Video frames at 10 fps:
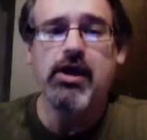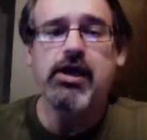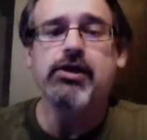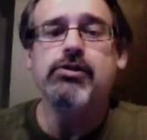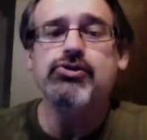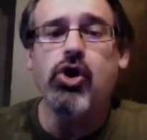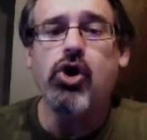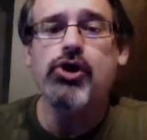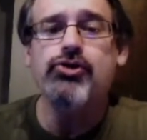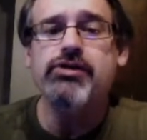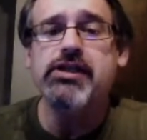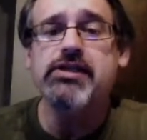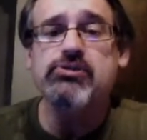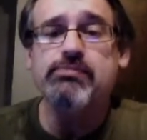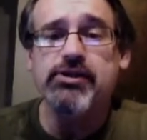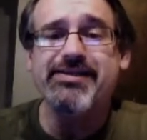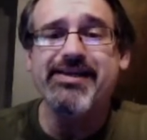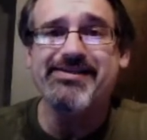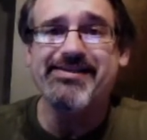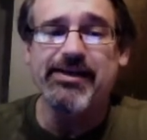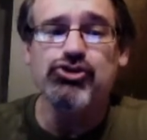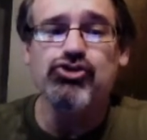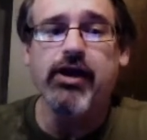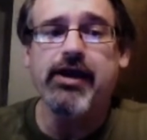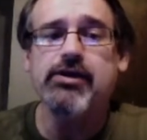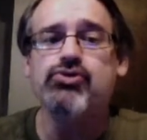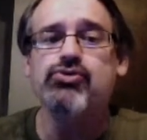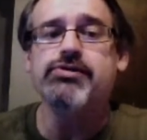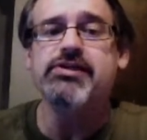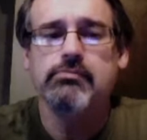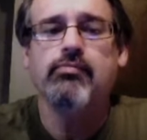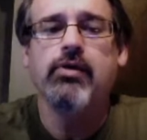It includes all your needed split testing and tracking tools.